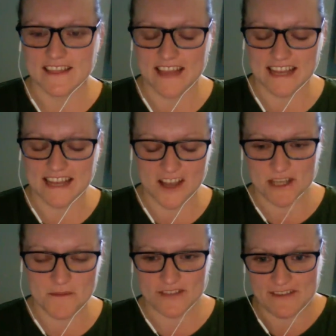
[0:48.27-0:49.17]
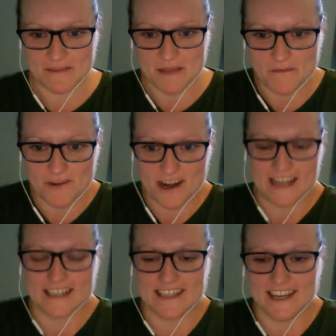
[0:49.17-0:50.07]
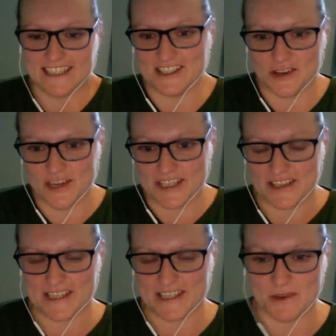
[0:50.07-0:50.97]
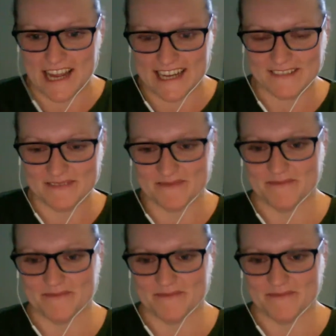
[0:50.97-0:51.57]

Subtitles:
Thanks so much for having me. I'm really excited to join you this morning.